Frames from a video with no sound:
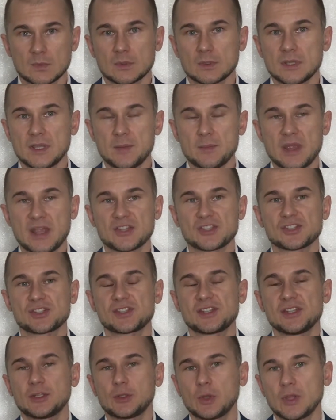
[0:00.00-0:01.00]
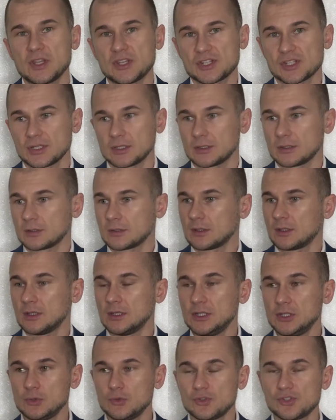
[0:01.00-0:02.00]
Imagine situation.
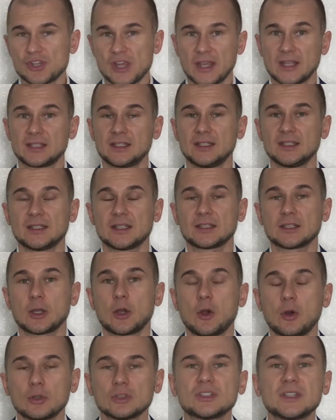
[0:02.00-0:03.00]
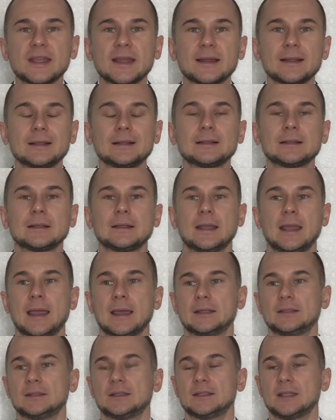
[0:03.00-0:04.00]
You checked in at the hotel
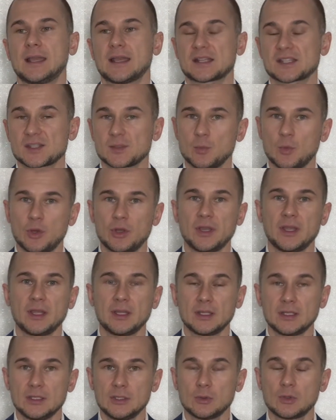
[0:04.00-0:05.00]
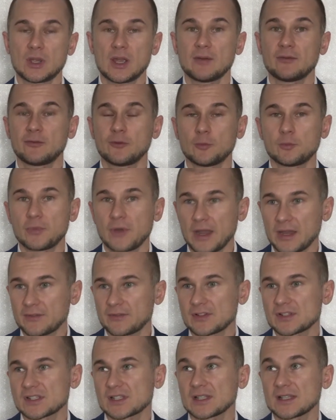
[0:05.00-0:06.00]
and the next morning you come for
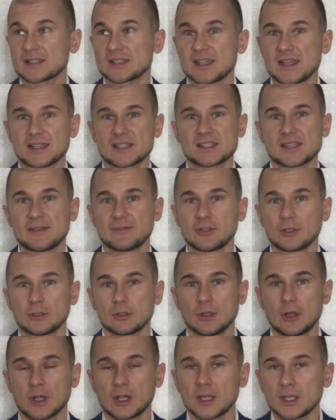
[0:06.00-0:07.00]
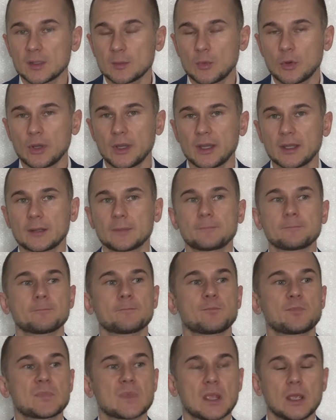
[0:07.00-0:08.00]
breakfast, let's say it's 7 o'clock in the morning.
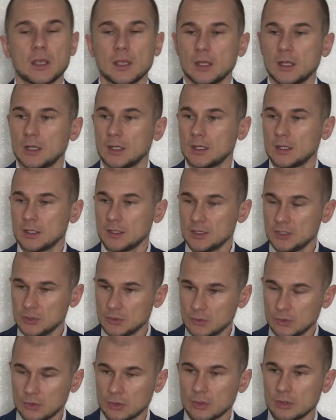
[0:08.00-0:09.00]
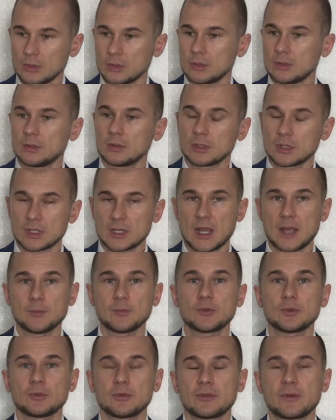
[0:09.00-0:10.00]
You come
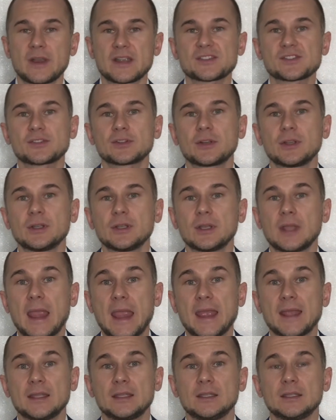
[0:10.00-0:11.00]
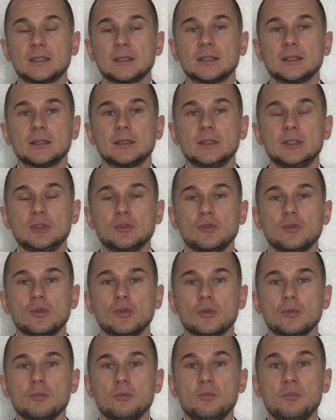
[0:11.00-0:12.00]
to the restaurant and
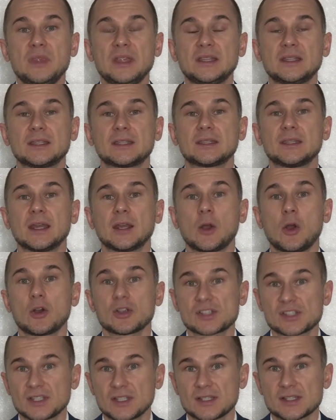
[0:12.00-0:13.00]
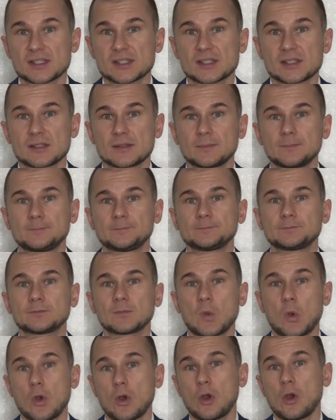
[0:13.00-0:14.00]
you meet the hostess
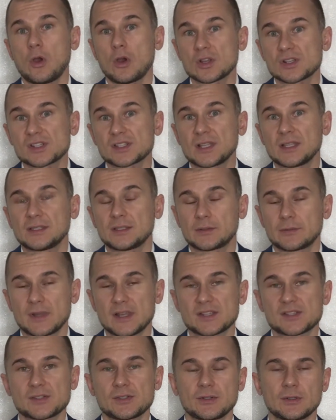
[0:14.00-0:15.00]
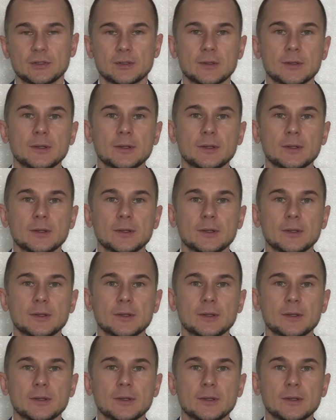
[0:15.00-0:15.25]
or host at the restaurant,